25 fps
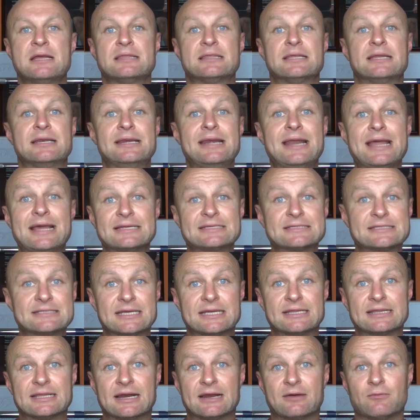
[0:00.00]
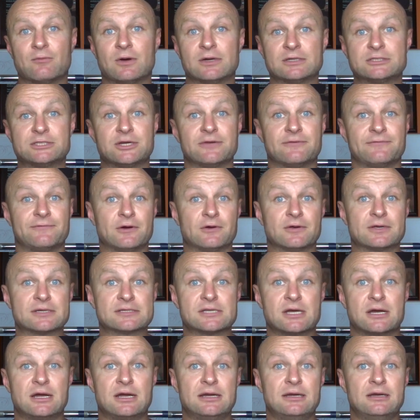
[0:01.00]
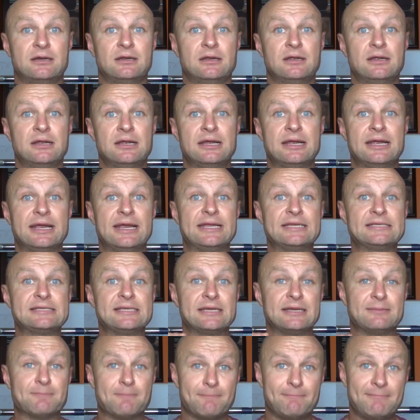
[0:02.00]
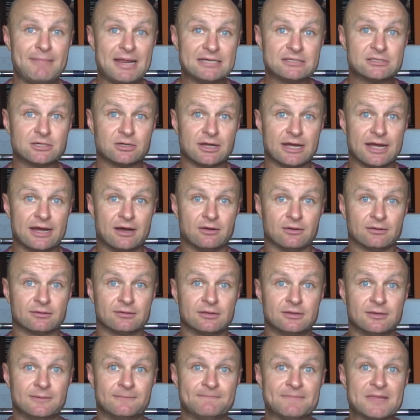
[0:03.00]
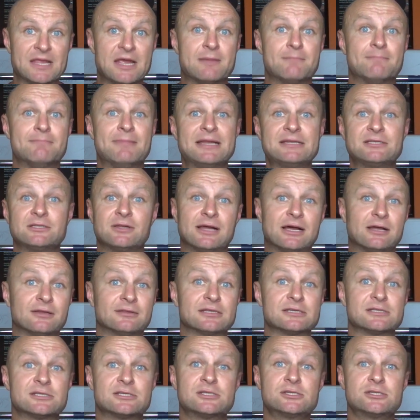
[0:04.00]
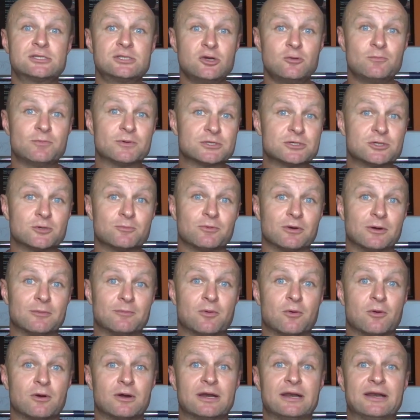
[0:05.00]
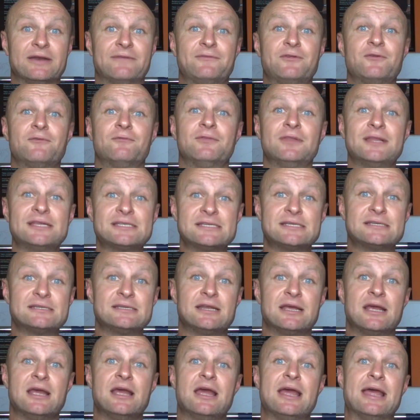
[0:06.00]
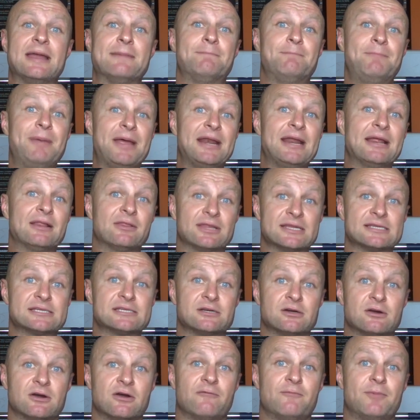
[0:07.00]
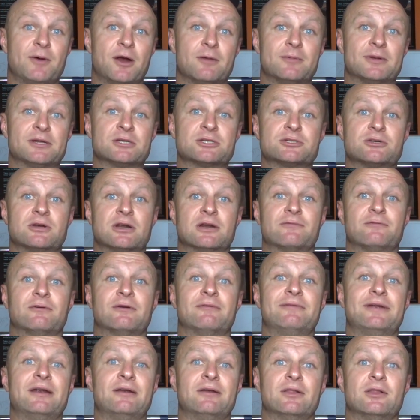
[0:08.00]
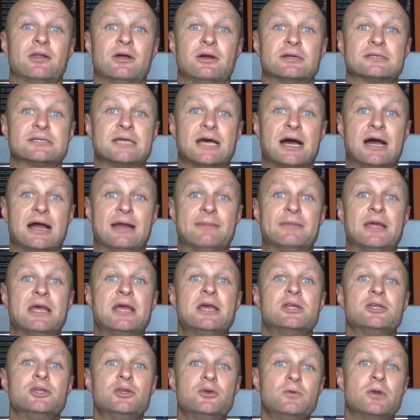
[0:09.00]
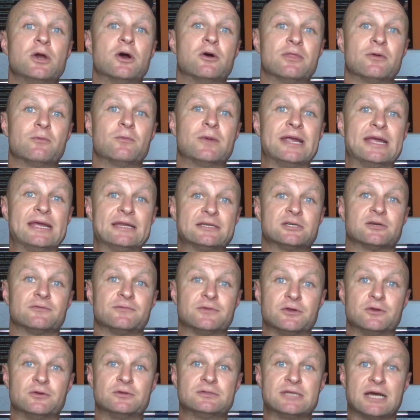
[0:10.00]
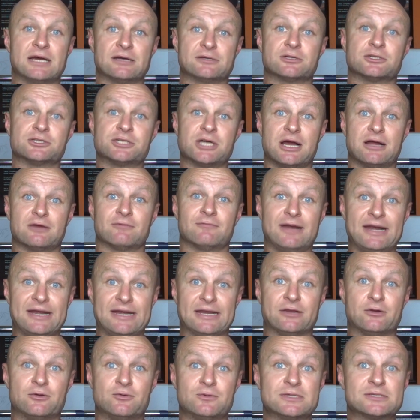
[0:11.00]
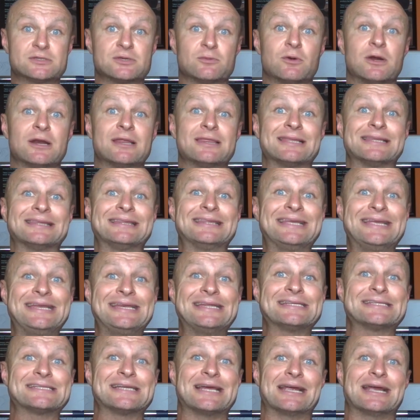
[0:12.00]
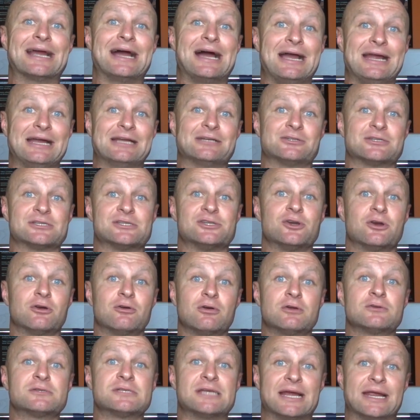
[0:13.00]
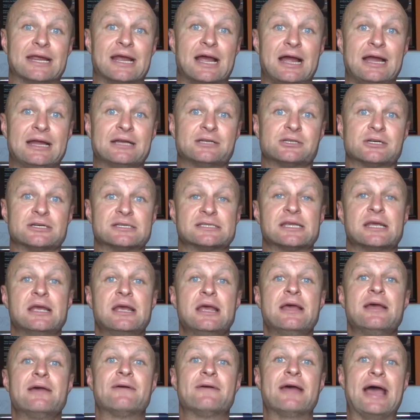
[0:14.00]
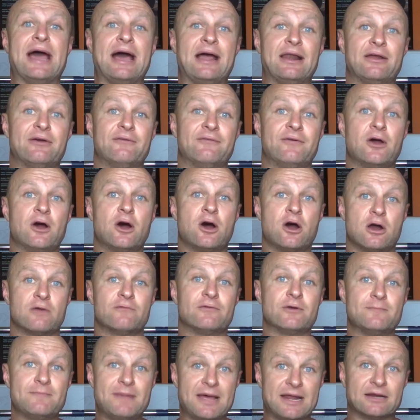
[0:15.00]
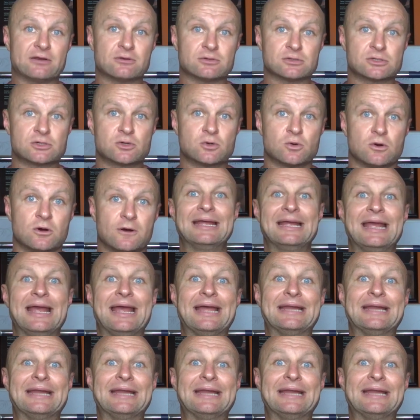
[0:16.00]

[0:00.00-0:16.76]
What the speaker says: The next thing that I want you to focus on is mental health. Mental health is super, super important. And if you've listened and been a listener of Barbell Shrugged for a very long time, you know that we interviewed Dr. John Rady, who is one of the leading psychiatrists, neuropsychiatrists out of Harvard Medical School.